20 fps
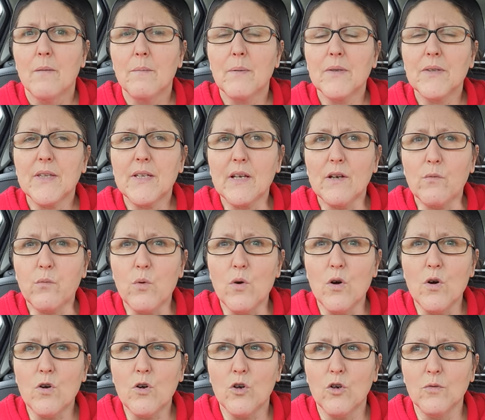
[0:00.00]
But then I
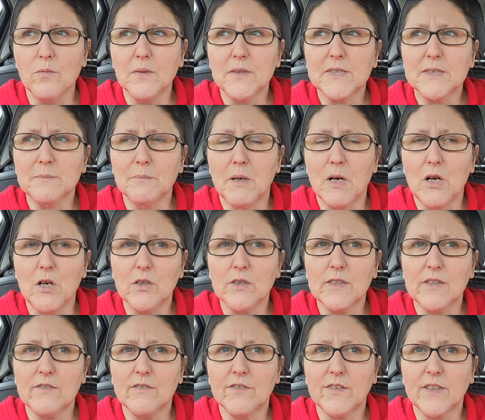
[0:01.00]
woke up this
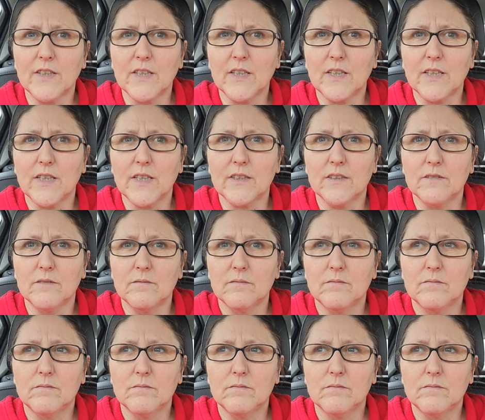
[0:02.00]
morning thinking,